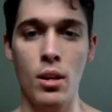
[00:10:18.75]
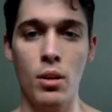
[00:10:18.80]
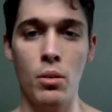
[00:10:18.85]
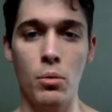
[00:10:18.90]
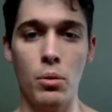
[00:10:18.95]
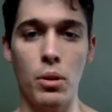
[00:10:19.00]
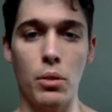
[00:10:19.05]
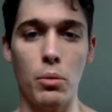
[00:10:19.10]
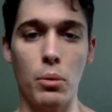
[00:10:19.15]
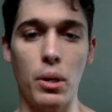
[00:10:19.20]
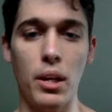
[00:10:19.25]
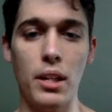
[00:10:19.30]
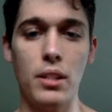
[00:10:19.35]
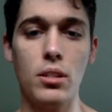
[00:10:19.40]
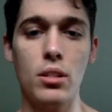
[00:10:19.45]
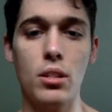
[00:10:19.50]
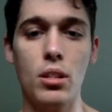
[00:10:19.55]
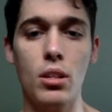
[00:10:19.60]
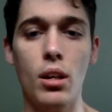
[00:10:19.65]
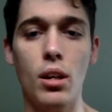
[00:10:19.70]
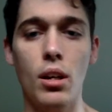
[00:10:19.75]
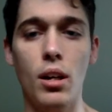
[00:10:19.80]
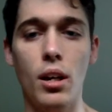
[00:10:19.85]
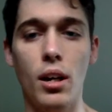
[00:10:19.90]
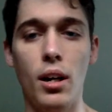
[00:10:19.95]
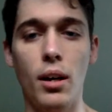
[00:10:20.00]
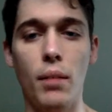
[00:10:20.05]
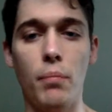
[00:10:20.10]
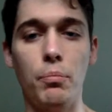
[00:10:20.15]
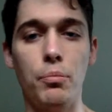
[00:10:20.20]
with weights,
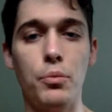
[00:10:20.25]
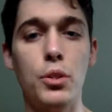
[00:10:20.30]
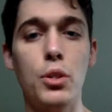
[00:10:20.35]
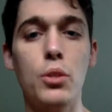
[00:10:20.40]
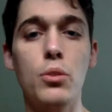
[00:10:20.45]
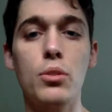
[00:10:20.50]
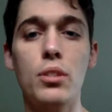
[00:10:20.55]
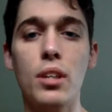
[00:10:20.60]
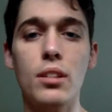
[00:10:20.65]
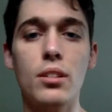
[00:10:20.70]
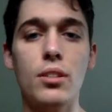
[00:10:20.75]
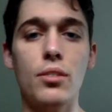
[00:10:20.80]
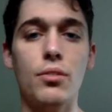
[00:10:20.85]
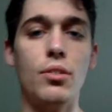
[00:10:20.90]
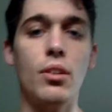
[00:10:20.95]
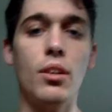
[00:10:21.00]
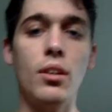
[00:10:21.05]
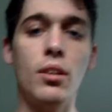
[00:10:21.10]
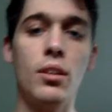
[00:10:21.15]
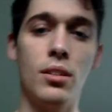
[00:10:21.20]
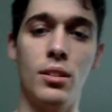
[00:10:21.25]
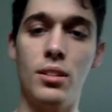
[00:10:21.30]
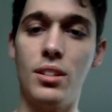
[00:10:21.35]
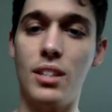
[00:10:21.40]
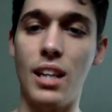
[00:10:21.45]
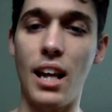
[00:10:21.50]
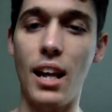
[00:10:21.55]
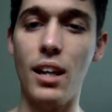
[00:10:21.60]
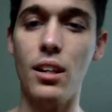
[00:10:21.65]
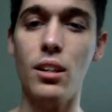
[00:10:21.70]
2 sets of
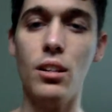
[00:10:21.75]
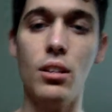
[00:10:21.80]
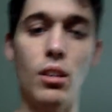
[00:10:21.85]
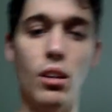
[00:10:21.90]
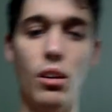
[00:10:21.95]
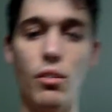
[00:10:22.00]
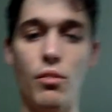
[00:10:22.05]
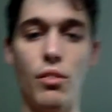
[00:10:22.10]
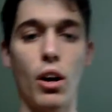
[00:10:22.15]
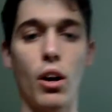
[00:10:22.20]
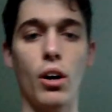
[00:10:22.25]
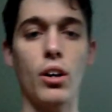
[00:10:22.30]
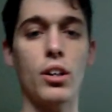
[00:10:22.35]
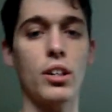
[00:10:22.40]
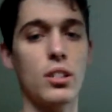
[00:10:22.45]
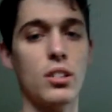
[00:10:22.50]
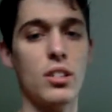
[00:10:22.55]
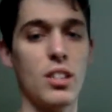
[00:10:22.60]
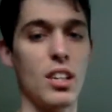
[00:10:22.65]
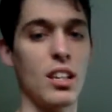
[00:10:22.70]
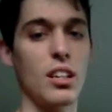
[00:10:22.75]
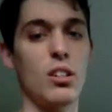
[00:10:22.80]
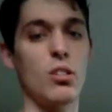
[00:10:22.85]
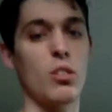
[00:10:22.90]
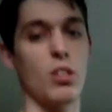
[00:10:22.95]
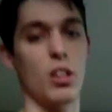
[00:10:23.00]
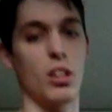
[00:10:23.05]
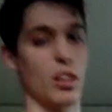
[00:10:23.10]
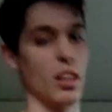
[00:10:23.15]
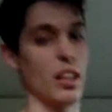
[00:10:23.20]
10 of the hardest thing you
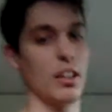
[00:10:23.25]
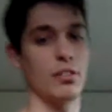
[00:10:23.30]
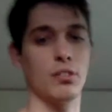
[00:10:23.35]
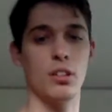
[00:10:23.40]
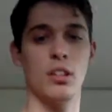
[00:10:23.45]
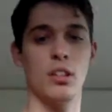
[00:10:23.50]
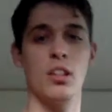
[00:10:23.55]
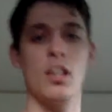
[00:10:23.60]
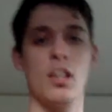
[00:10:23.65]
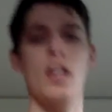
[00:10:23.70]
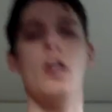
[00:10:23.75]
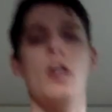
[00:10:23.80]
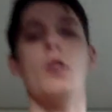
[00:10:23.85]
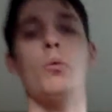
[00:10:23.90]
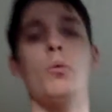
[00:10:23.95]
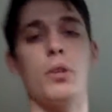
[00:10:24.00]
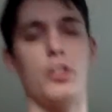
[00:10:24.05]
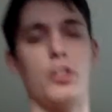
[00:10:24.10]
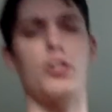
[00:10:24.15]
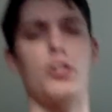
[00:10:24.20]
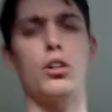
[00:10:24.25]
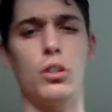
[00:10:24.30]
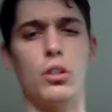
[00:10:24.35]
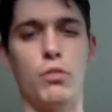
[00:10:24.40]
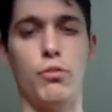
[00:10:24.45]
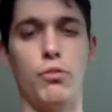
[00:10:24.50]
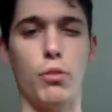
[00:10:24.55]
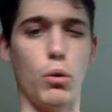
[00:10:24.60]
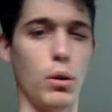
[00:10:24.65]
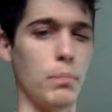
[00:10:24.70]
can lift with good
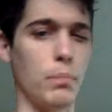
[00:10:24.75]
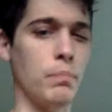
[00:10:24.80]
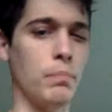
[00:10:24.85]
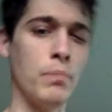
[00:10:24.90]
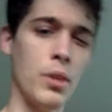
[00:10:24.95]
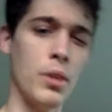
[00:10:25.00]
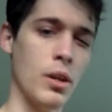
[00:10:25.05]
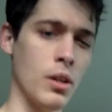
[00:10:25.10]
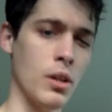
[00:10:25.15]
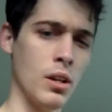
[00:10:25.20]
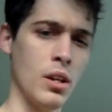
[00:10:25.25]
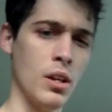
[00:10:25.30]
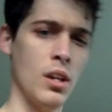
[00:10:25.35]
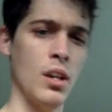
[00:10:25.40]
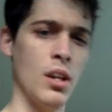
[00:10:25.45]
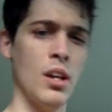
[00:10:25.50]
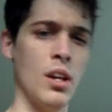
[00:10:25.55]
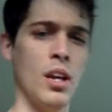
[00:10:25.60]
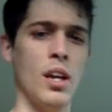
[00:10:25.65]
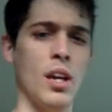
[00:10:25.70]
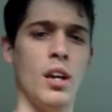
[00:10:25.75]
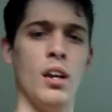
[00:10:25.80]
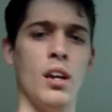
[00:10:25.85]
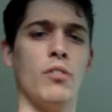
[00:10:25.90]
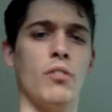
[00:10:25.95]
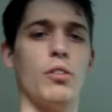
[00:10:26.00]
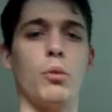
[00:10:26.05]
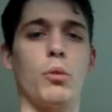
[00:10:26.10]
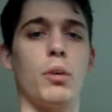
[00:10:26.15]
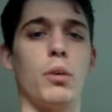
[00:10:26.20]
form
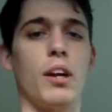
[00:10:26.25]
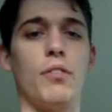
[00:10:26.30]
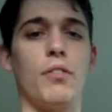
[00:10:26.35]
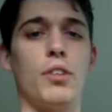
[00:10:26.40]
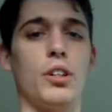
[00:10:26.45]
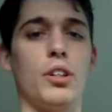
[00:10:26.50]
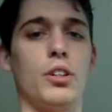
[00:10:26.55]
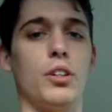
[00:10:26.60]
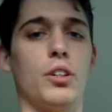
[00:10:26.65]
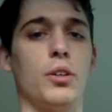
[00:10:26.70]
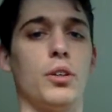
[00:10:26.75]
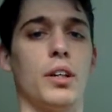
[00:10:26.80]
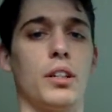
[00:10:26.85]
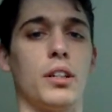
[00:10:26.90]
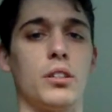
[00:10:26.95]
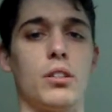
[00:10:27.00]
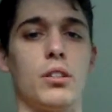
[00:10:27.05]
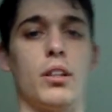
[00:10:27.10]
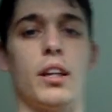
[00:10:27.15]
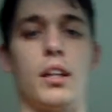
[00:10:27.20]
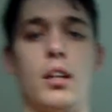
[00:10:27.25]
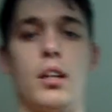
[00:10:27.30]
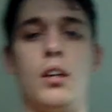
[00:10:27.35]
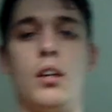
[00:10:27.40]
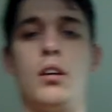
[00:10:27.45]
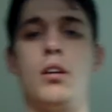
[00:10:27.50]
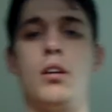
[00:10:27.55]
for whatever you're doing. So like,